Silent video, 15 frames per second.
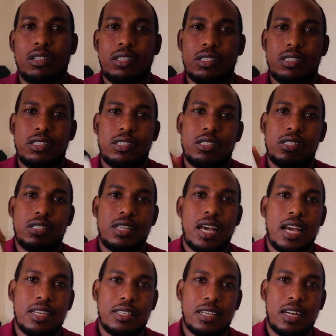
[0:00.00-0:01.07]
these
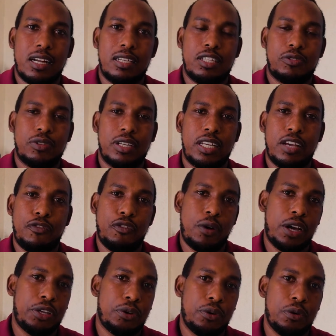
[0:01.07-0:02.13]
guys are literally
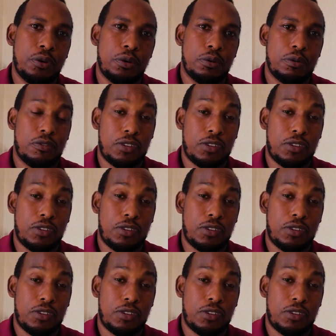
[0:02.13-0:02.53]
everywhere you go.